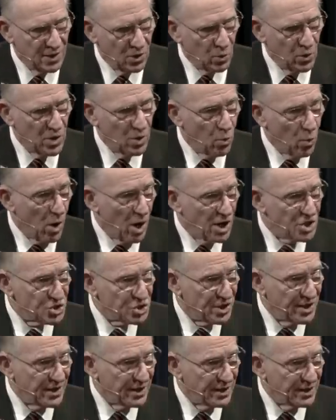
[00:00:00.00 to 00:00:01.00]
We wash
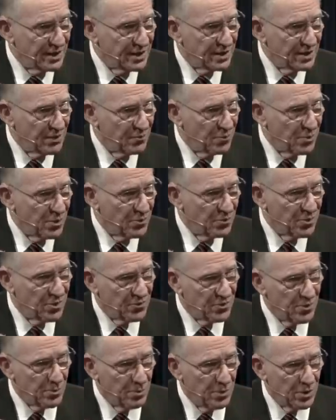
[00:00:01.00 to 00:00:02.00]
in it in the
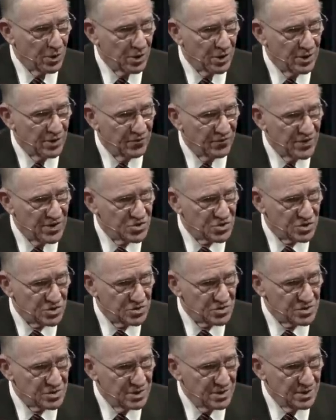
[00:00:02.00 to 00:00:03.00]
book of
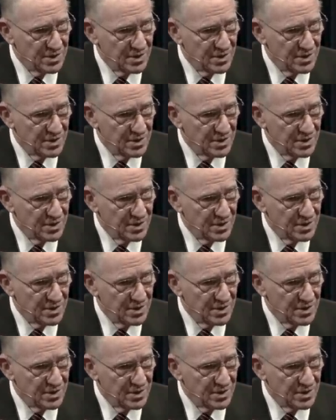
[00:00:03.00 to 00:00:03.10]
Ephesians.